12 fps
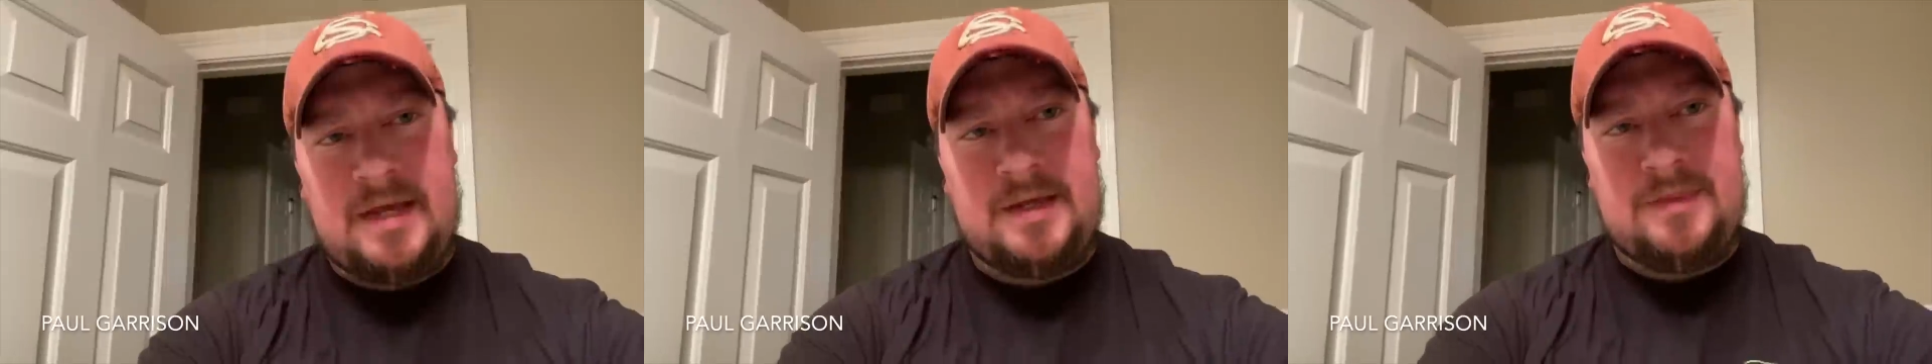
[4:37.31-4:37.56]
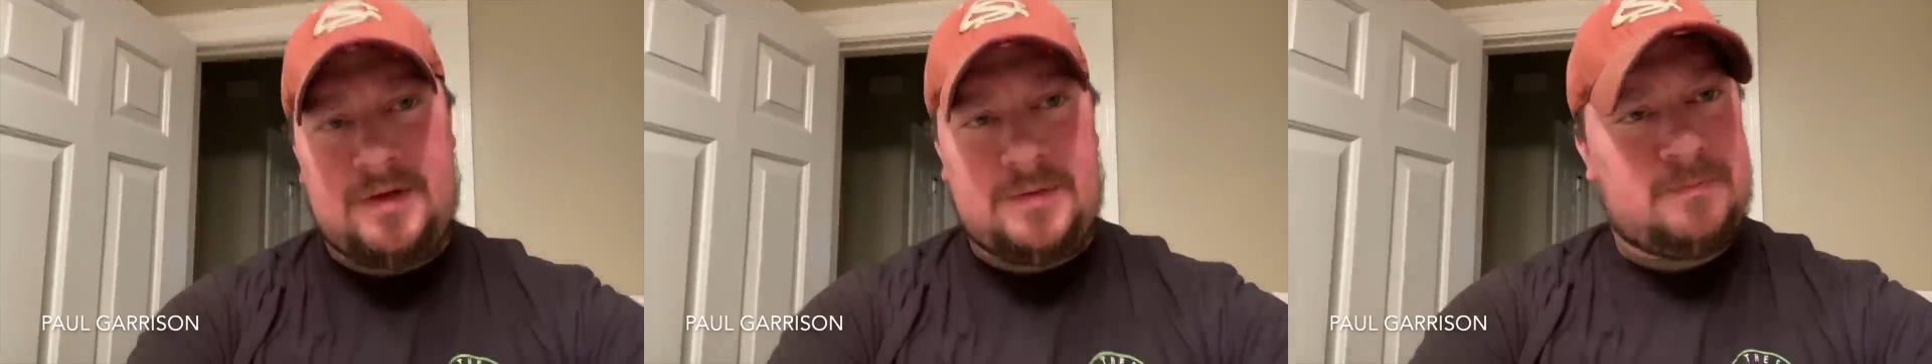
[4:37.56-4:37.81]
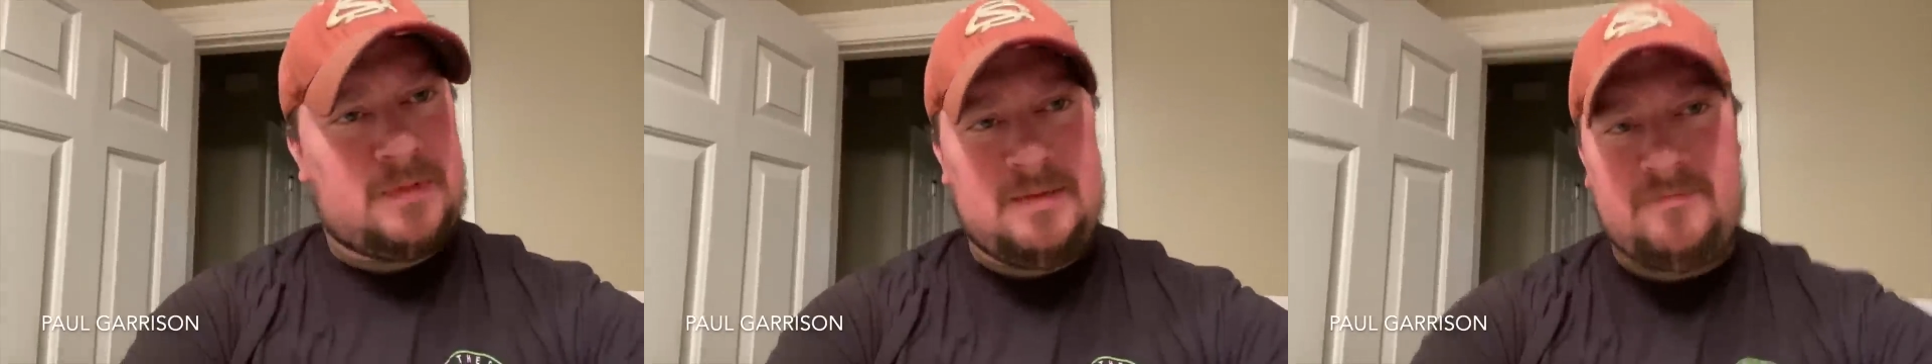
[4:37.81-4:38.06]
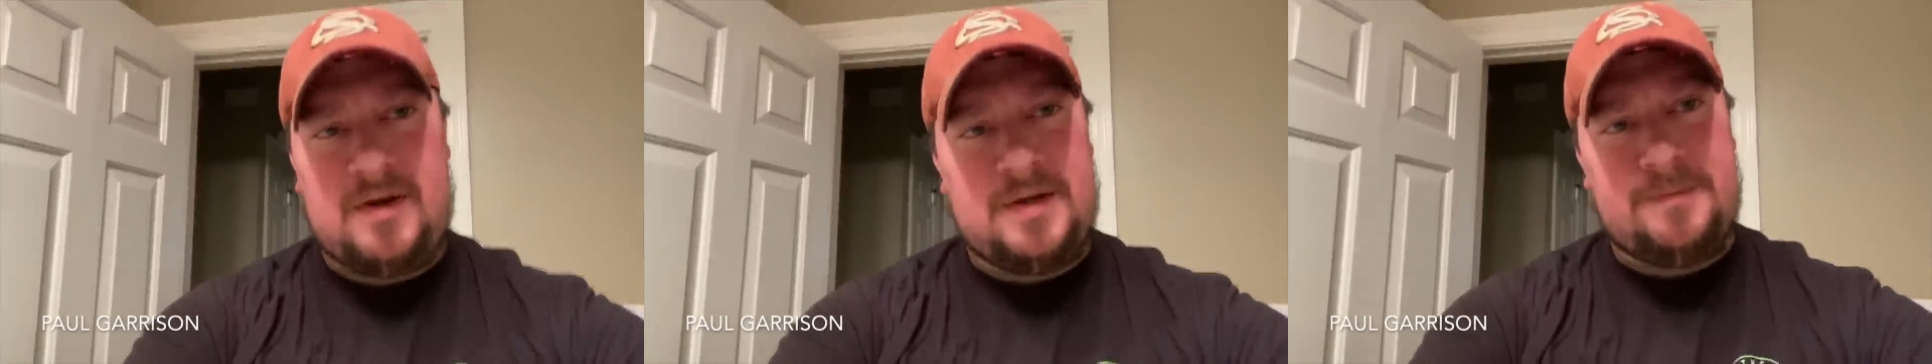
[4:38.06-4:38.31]
Hang in there.
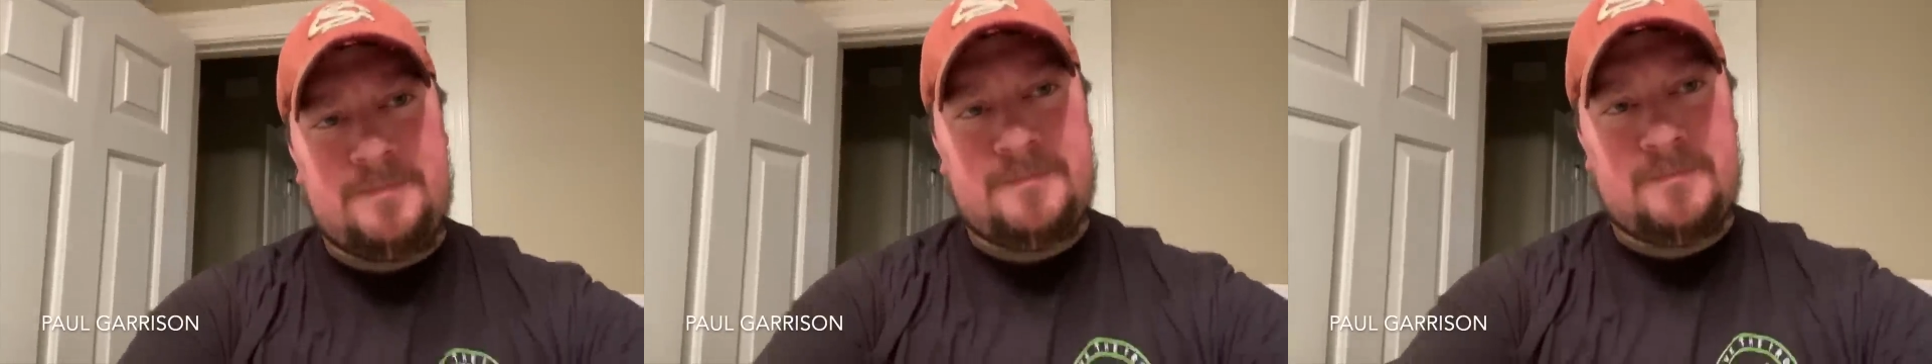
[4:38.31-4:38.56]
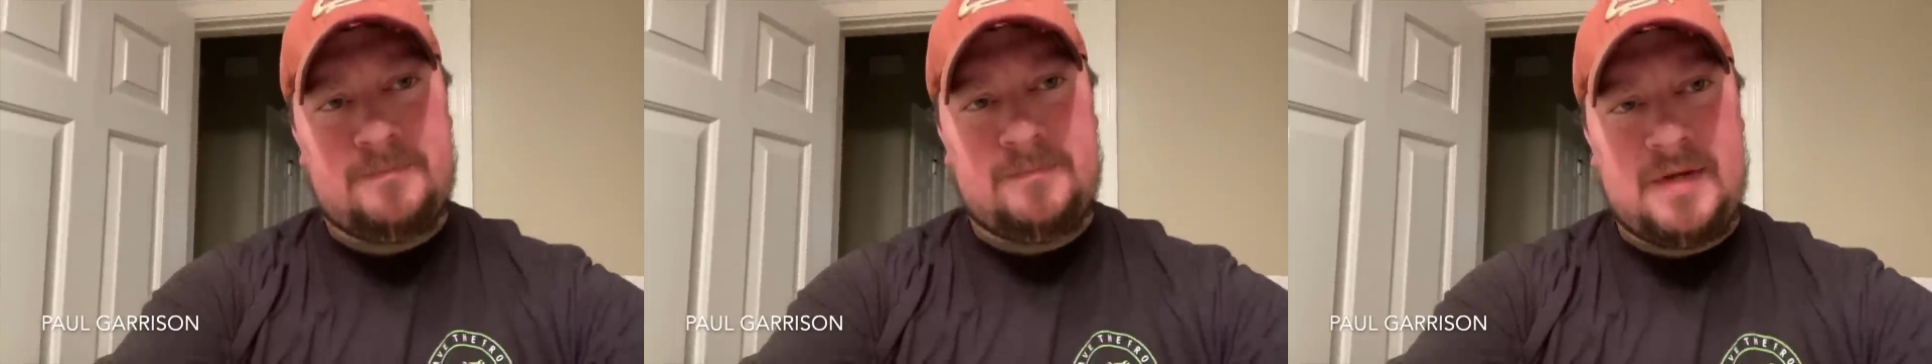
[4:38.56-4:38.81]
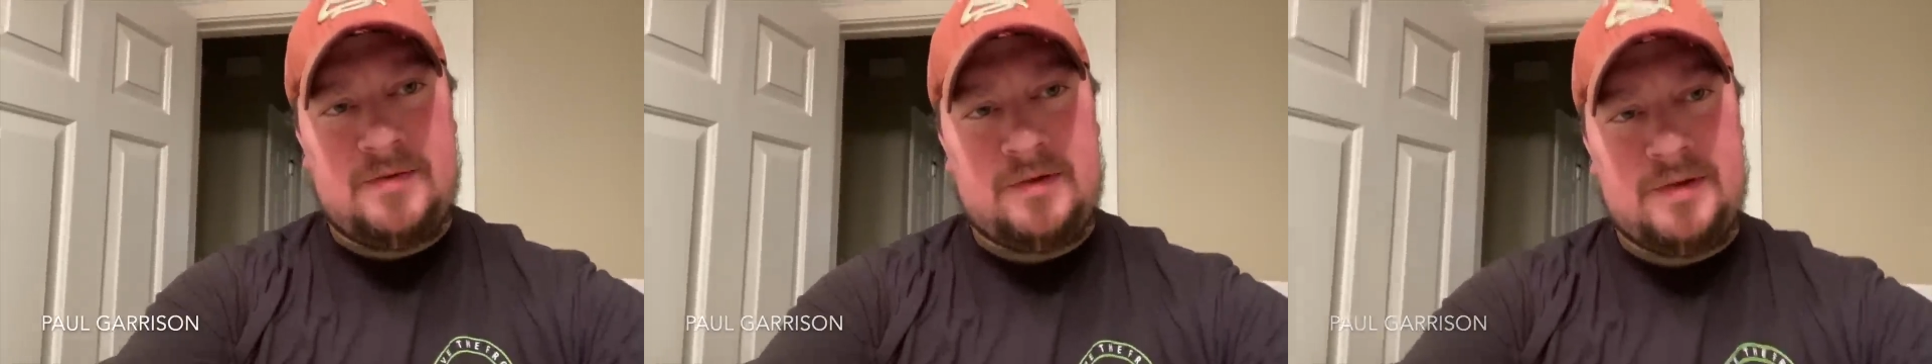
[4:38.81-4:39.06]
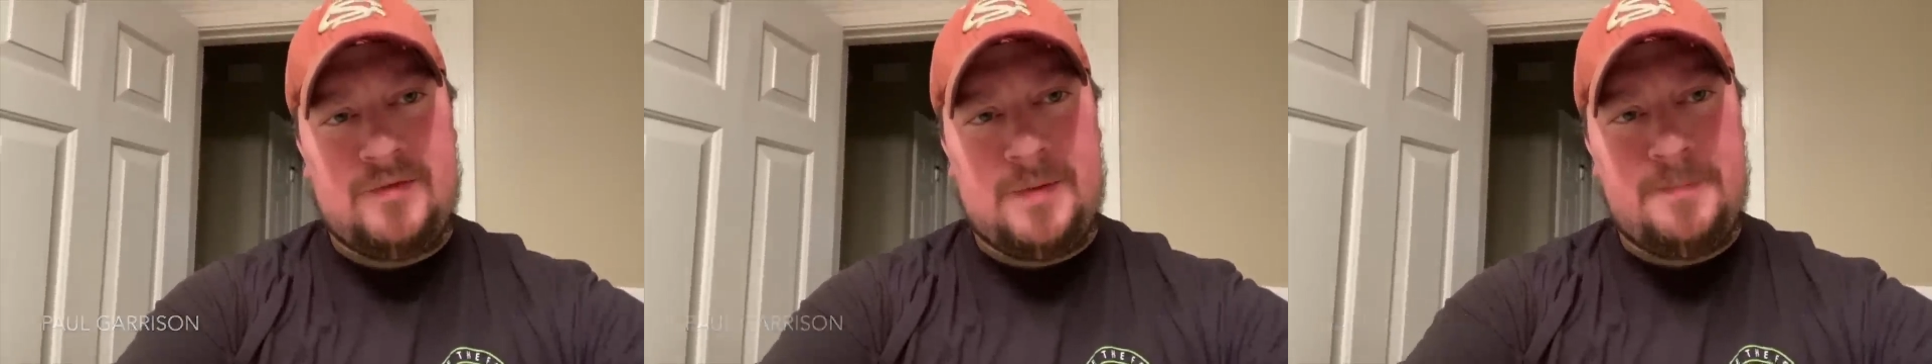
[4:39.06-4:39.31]
Keep fighting. Never give up.